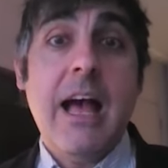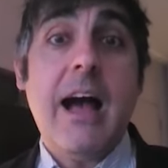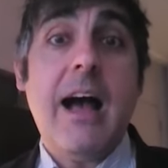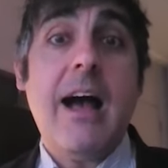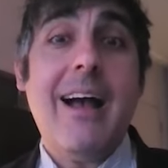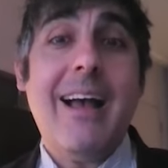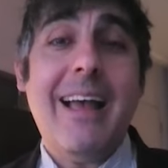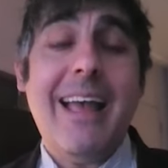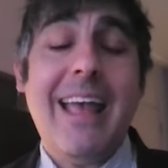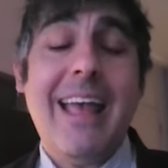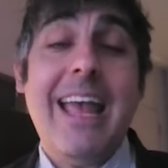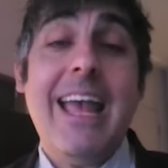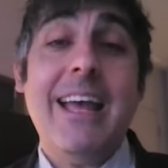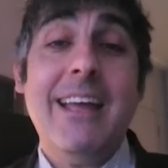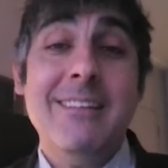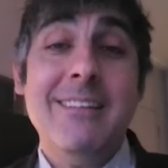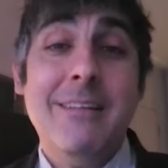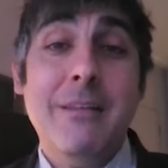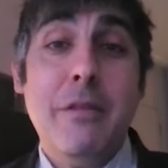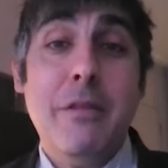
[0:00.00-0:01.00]
uh,
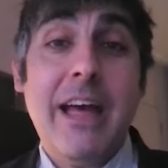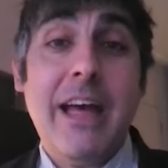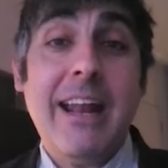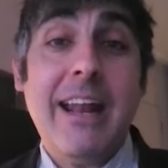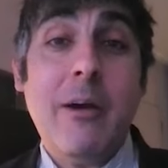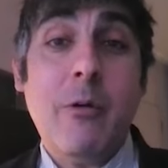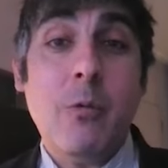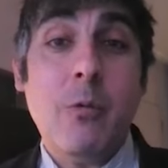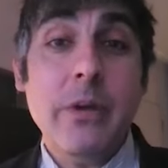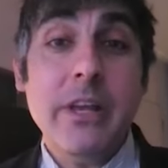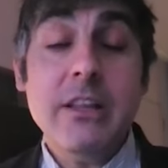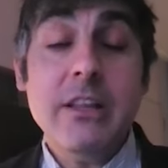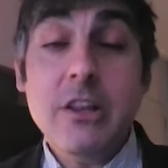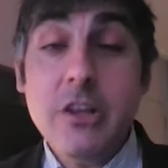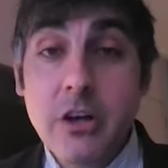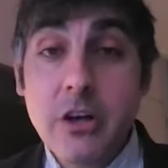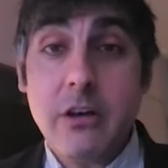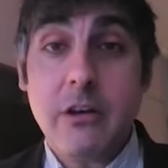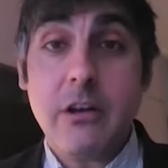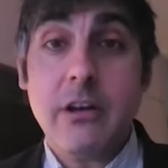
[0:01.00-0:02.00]
and that we
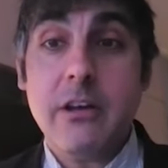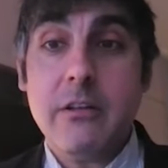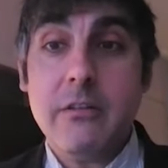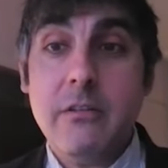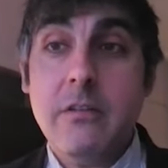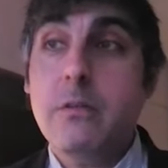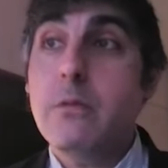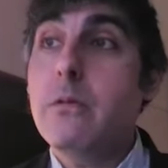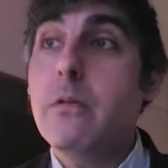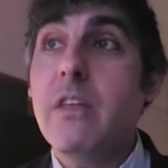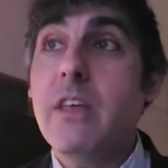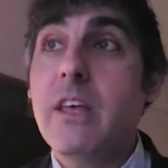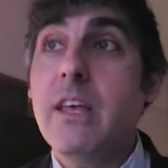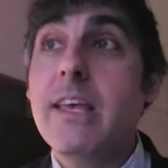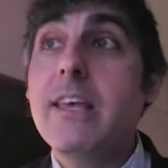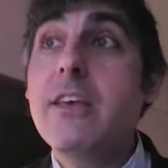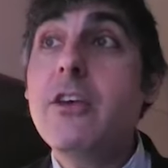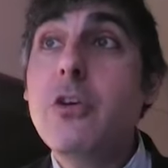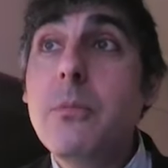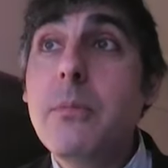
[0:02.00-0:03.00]
look to the
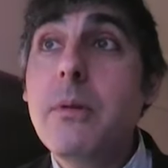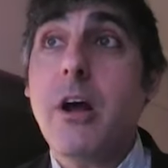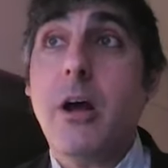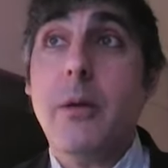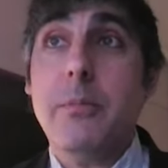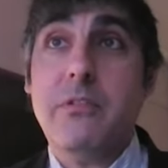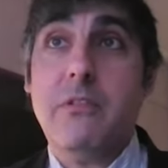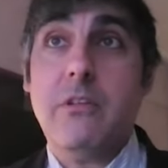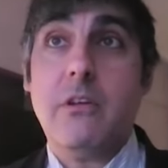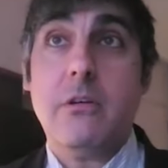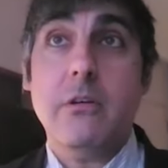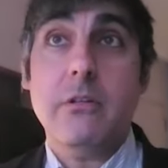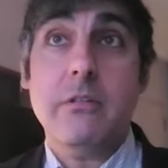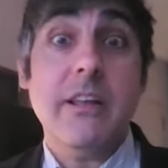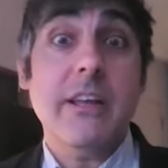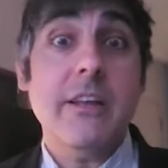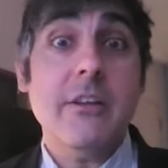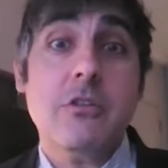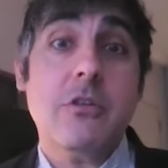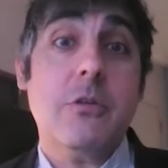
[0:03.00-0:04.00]
human obstacles,
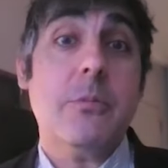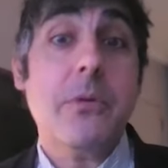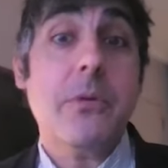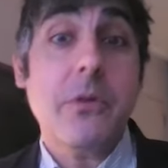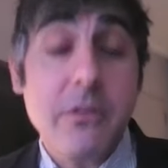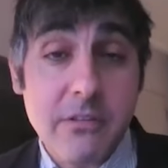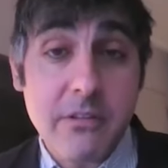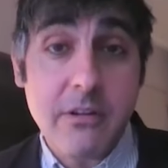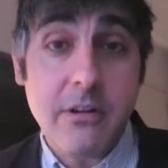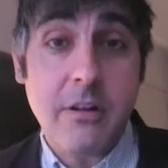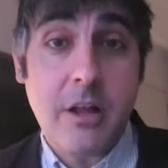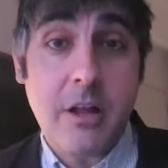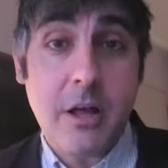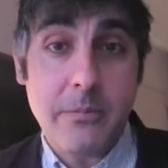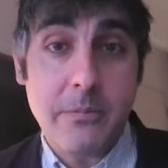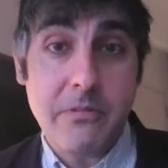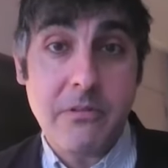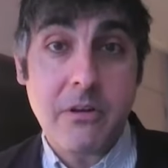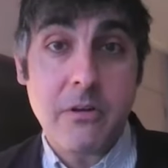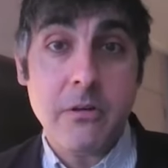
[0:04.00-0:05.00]
the interpersonal
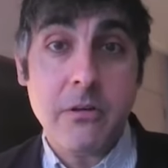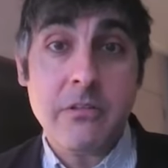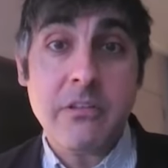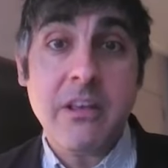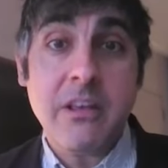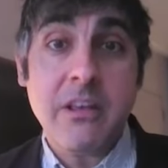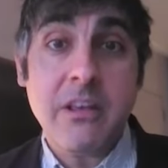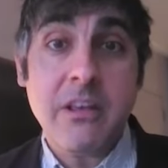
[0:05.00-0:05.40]
obstacles,